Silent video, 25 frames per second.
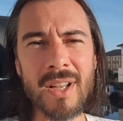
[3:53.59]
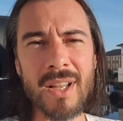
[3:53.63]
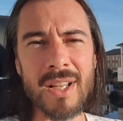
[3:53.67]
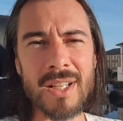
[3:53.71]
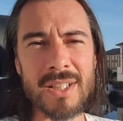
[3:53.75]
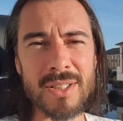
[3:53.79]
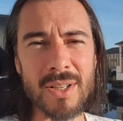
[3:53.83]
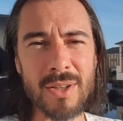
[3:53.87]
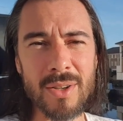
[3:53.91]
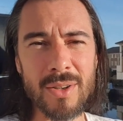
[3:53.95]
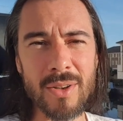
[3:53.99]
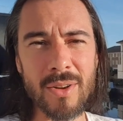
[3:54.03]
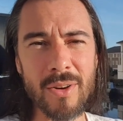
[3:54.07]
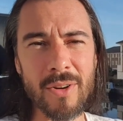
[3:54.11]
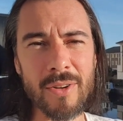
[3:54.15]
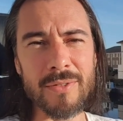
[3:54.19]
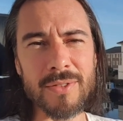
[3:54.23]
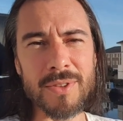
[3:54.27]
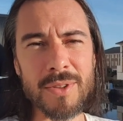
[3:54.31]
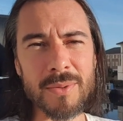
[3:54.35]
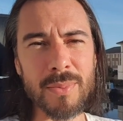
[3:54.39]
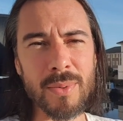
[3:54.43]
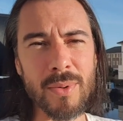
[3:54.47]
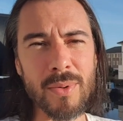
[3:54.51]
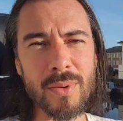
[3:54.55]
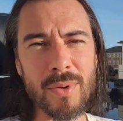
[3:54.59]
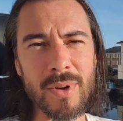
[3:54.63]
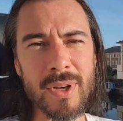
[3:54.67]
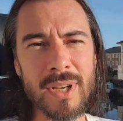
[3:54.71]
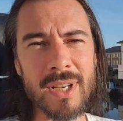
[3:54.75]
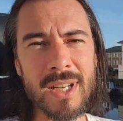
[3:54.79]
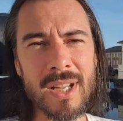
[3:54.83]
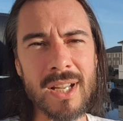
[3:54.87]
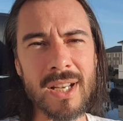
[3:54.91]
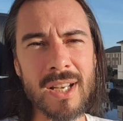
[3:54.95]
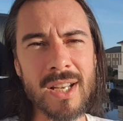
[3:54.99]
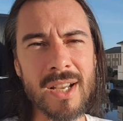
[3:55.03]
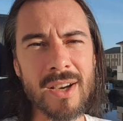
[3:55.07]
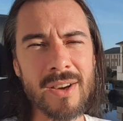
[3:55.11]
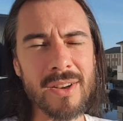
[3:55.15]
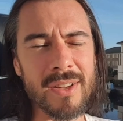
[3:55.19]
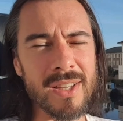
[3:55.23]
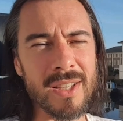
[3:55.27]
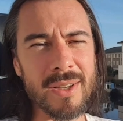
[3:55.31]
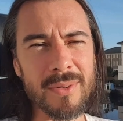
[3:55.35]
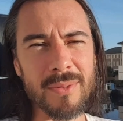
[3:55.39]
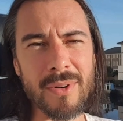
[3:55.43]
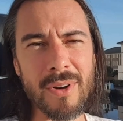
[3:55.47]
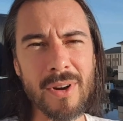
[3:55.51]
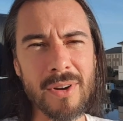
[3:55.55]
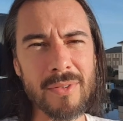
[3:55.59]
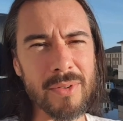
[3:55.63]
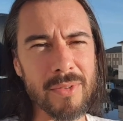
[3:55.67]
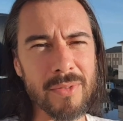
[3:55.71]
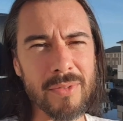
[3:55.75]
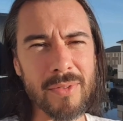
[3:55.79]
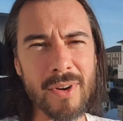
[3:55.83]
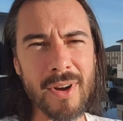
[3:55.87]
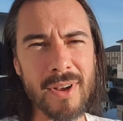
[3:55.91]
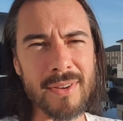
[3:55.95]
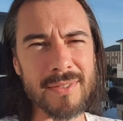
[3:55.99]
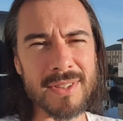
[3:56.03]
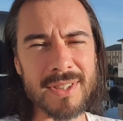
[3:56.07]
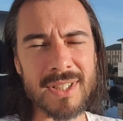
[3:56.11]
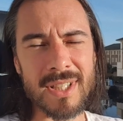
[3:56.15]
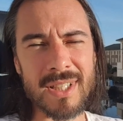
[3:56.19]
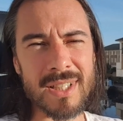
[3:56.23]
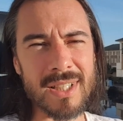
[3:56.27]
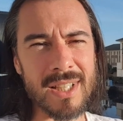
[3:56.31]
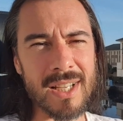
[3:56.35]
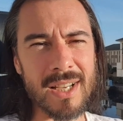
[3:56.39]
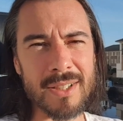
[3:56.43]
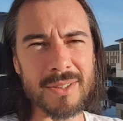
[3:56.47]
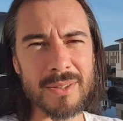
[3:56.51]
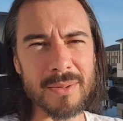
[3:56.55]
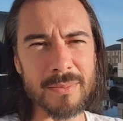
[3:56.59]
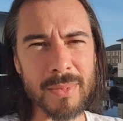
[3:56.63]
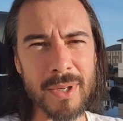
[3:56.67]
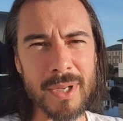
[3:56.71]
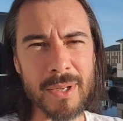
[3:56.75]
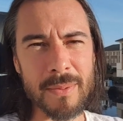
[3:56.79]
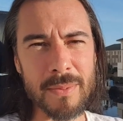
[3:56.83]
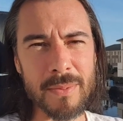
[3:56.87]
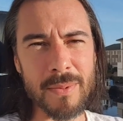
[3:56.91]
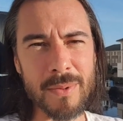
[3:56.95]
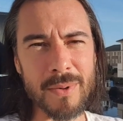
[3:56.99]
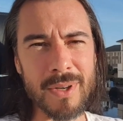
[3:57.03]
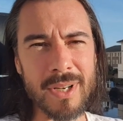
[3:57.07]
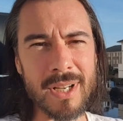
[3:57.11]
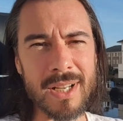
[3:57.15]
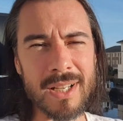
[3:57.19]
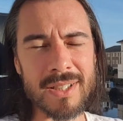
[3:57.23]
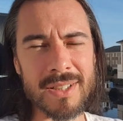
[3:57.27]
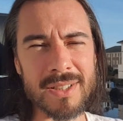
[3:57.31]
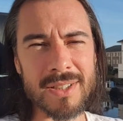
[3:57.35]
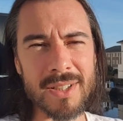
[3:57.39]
There's a lot of support in there now. I think we're over 5,000-6,000 people in there.